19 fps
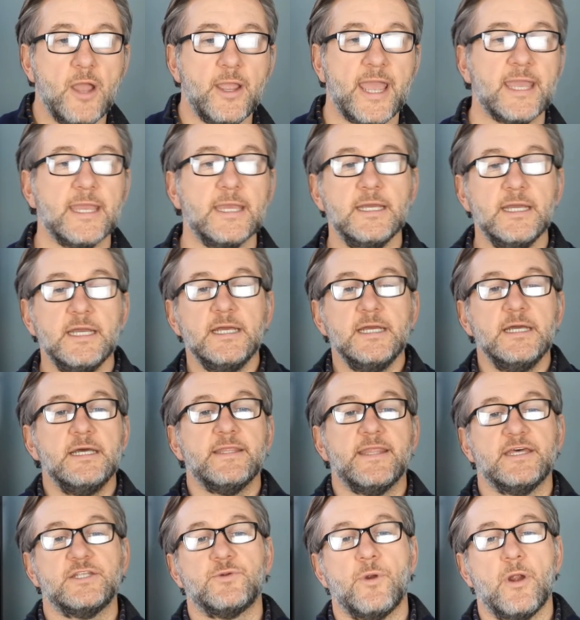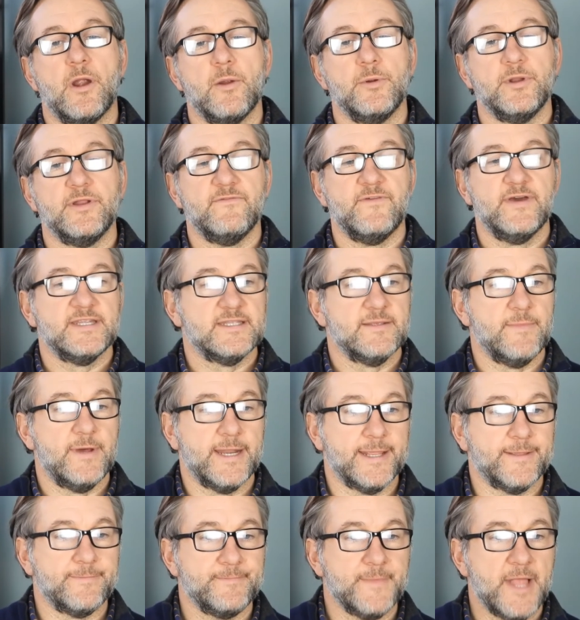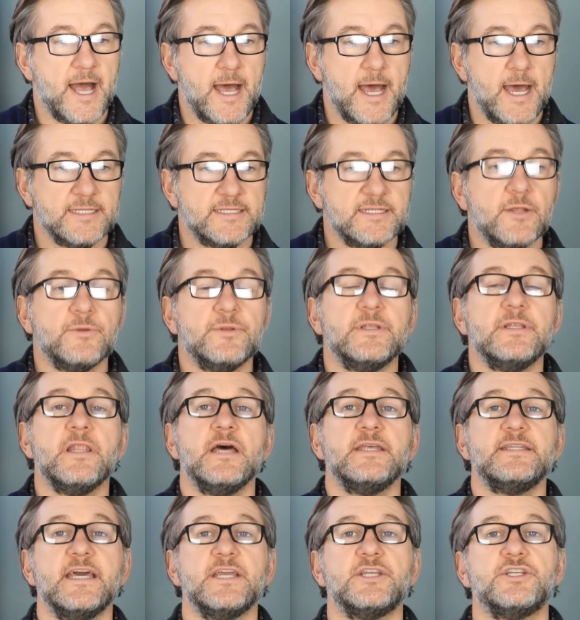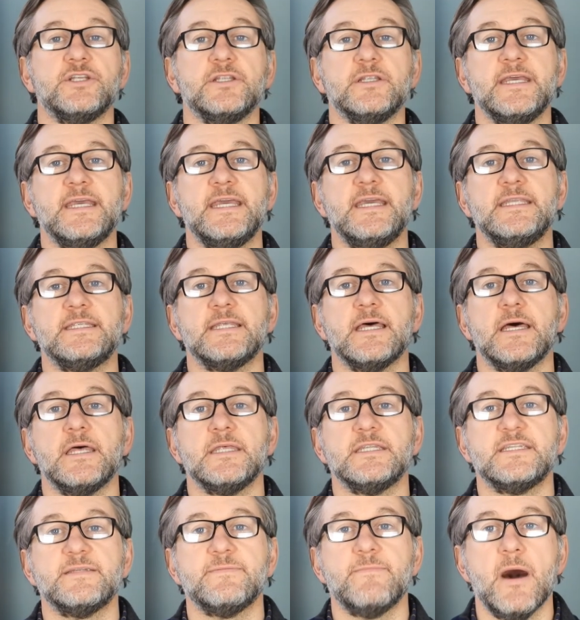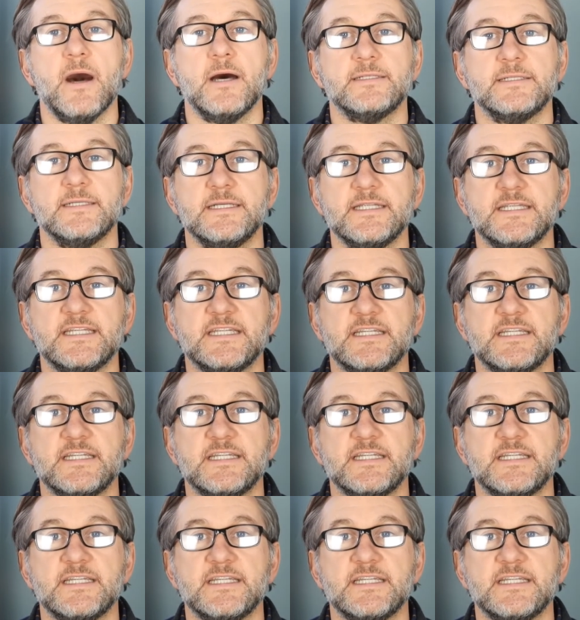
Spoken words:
Okay, that's where I would invest the money. So last section is Smarter